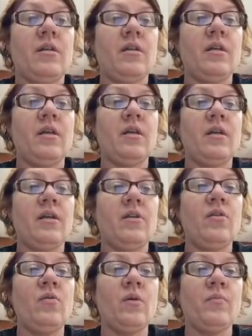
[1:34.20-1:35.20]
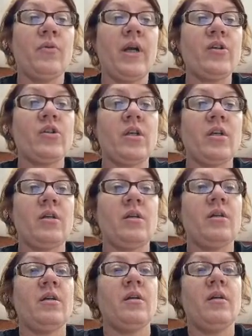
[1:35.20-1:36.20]
the new
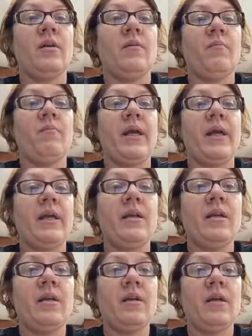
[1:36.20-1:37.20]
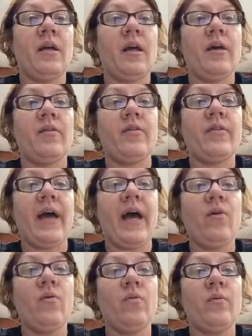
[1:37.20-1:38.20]
impression made, and
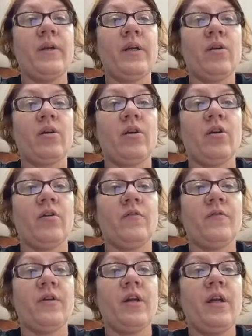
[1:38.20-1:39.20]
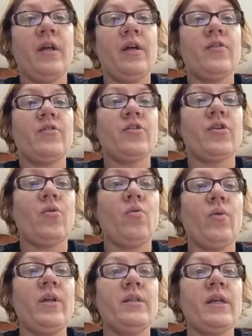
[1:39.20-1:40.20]
that would be your curve. So
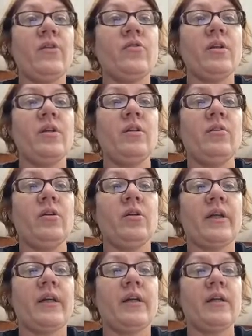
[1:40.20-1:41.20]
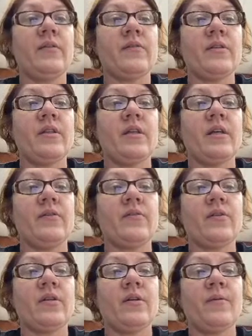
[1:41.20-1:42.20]
what it's actually going to look like is
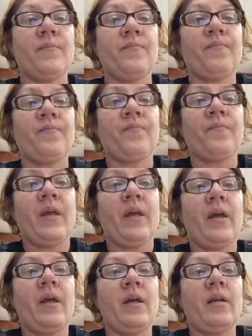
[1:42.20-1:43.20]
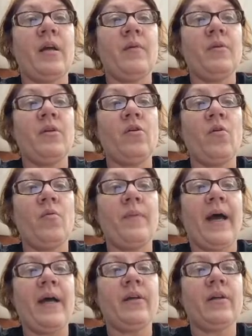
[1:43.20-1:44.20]
this. And I'm going to go
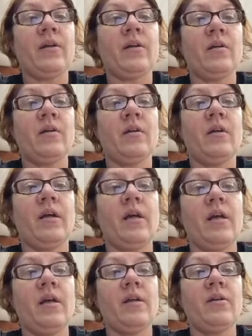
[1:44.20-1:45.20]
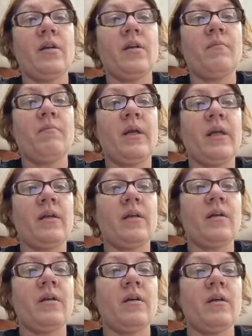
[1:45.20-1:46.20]
back and
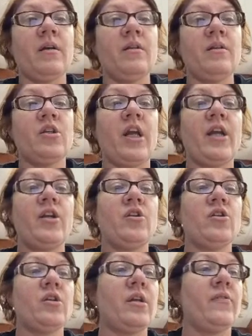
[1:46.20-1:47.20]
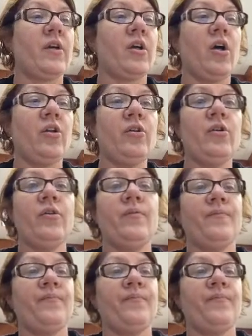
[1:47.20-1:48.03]
make a change in the color.